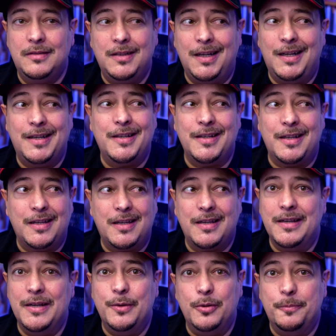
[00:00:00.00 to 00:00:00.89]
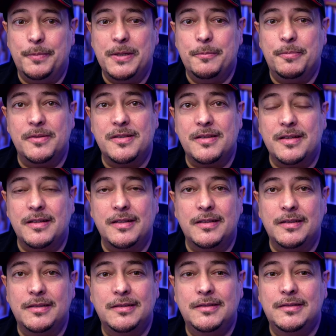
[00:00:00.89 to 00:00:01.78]
I don't care what people
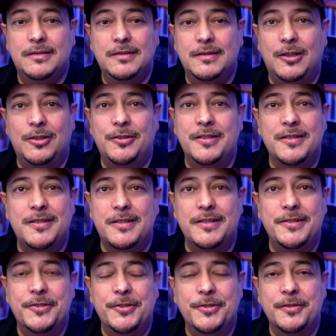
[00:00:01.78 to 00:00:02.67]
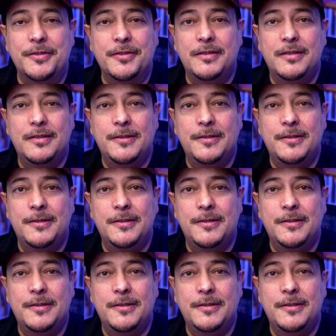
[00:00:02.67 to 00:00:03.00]
say. I honestly don't.